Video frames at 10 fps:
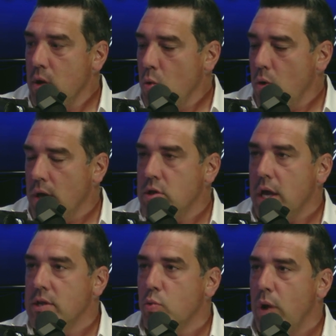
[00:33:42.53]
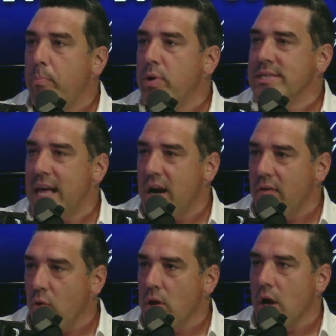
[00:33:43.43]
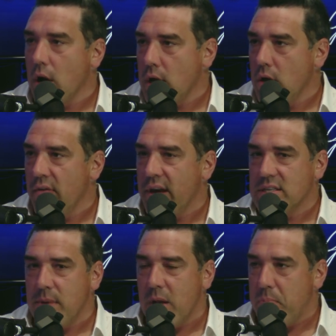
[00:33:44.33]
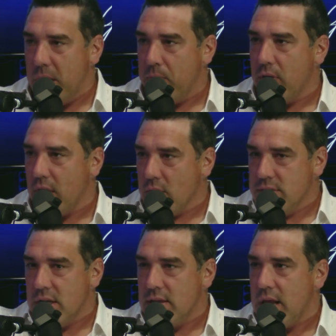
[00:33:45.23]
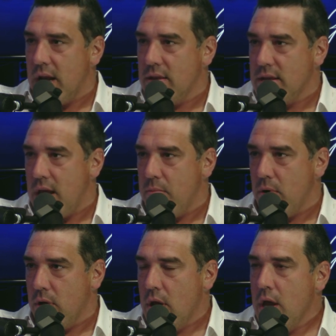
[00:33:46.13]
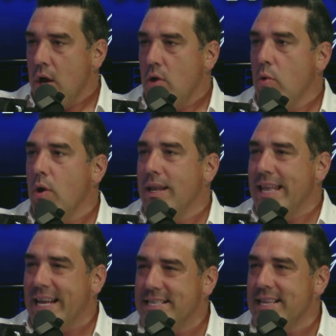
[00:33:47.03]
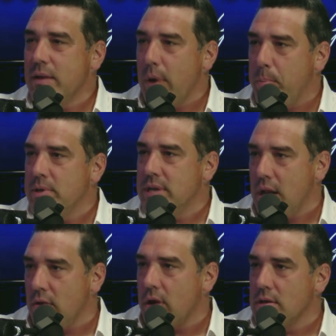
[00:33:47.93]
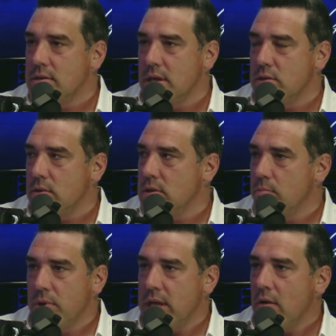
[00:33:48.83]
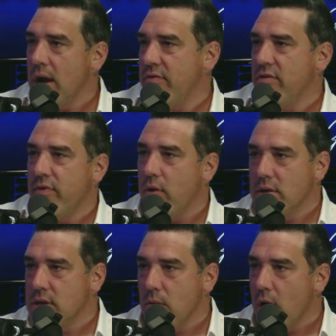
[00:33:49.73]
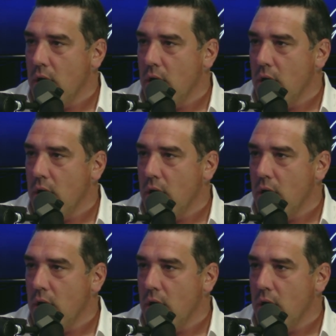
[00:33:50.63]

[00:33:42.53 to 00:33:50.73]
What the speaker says: It's a representative oligarchy. You have X amount of people that go sit at the head of the table who are allegedly representing their constituents, but they don't have to vote as they want.